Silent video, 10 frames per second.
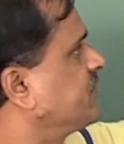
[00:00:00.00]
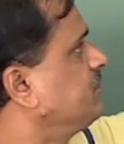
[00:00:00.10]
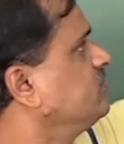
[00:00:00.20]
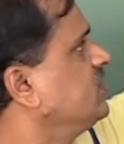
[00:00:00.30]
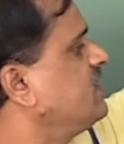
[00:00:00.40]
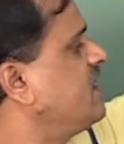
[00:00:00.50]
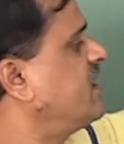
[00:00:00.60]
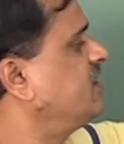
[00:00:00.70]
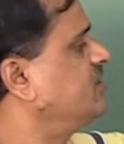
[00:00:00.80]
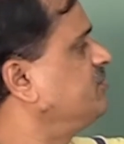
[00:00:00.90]
from
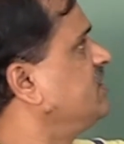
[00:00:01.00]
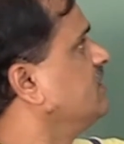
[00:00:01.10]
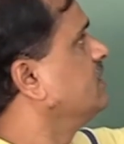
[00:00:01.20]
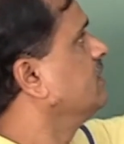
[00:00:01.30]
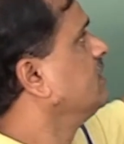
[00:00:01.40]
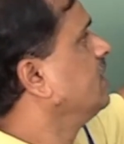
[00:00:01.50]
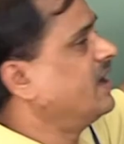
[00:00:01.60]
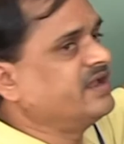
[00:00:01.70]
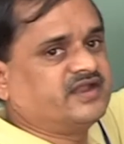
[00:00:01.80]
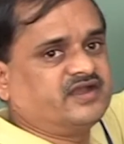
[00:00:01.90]
A and B,
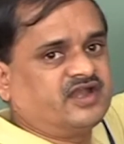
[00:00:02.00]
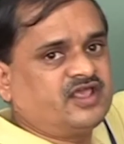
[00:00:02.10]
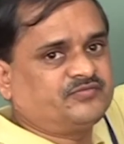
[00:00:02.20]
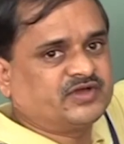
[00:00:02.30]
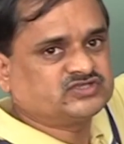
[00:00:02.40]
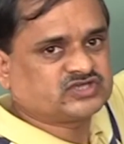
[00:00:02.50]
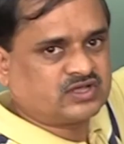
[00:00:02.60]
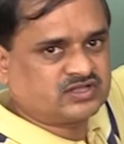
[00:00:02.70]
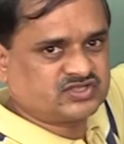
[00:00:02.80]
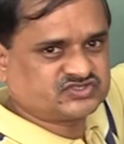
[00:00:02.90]
identity function
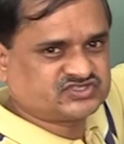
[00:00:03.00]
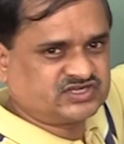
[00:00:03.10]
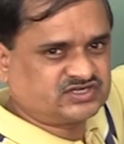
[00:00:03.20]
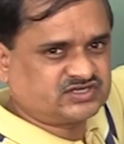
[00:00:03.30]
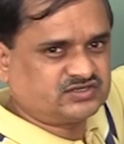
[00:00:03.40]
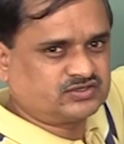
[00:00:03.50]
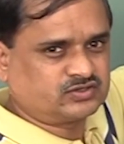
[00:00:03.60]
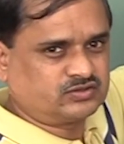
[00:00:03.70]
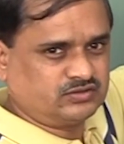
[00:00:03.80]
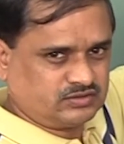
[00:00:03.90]
on the set
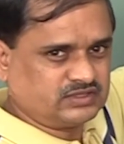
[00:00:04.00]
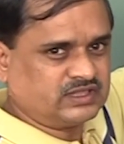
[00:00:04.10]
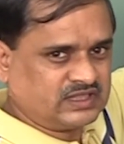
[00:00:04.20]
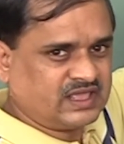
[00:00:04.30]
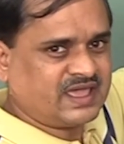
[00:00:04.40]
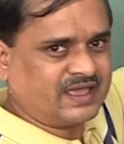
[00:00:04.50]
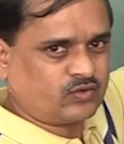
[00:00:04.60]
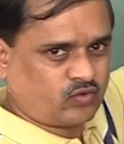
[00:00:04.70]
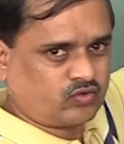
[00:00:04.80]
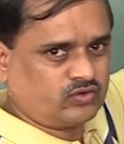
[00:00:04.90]

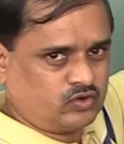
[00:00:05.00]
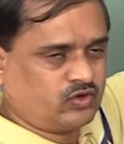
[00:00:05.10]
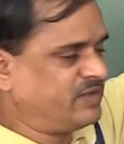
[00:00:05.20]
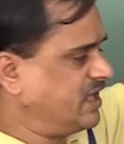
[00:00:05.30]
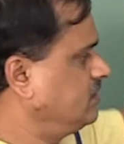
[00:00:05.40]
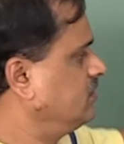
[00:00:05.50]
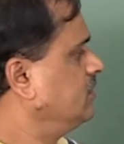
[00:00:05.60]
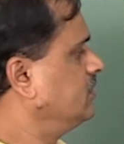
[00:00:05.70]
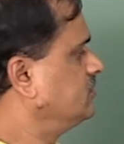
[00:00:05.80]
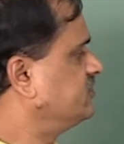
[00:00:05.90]
A
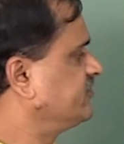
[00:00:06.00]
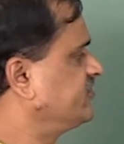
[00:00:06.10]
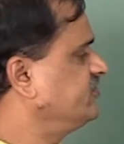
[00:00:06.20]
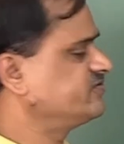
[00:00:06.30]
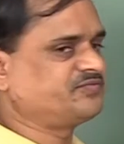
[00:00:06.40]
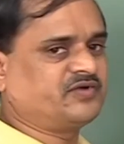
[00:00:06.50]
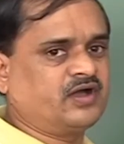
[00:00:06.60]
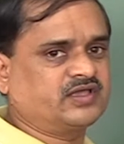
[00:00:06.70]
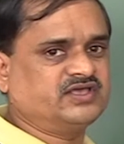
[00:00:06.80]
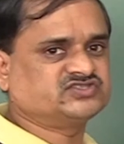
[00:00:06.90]
domain, this is
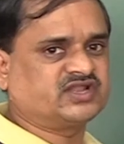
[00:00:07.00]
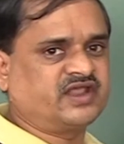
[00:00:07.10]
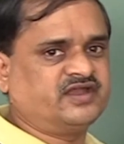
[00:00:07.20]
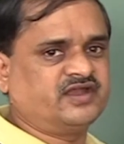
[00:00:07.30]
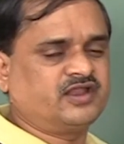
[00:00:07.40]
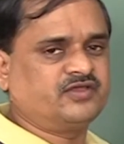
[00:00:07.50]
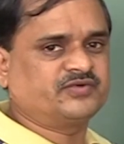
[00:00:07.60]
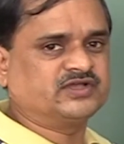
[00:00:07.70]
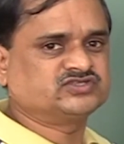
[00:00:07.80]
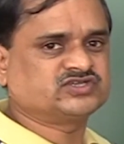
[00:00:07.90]
fog is an identity
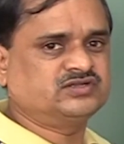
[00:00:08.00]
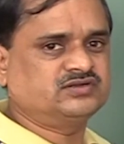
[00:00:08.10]
function